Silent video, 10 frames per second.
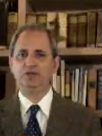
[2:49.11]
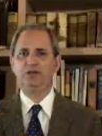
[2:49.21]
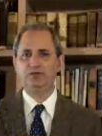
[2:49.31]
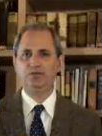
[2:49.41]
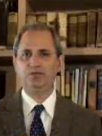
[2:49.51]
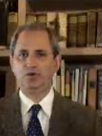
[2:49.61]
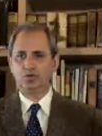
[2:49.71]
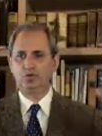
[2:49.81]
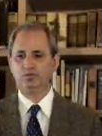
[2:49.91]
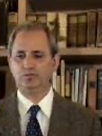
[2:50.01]
in
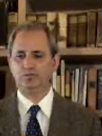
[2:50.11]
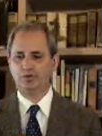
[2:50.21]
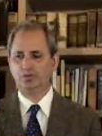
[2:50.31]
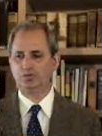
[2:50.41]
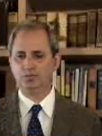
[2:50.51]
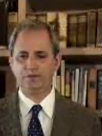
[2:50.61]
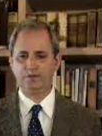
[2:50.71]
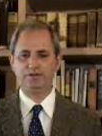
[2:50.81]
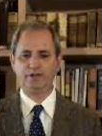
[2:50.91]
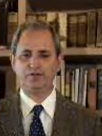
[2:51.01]

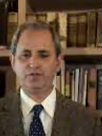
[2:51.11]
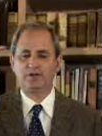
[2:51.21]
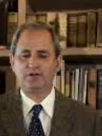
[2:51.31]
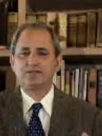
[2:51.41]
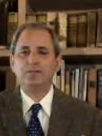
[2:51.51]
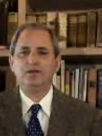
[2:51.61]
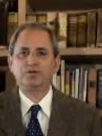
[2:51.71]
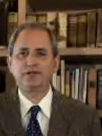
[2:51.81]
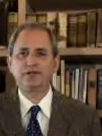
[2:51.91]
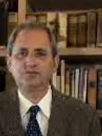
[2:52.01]
they're not the main
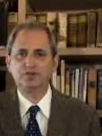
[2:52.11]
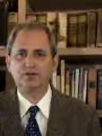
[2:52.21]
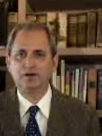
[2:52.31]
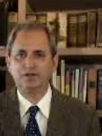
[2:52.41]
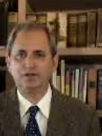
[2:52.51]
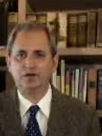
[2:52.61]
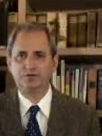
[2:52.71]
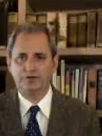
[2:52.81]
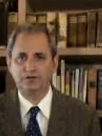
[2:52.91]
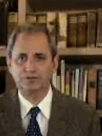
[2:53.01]
players on
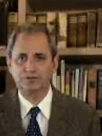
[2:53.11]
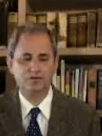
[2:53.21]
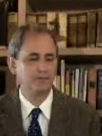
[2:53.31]
the field.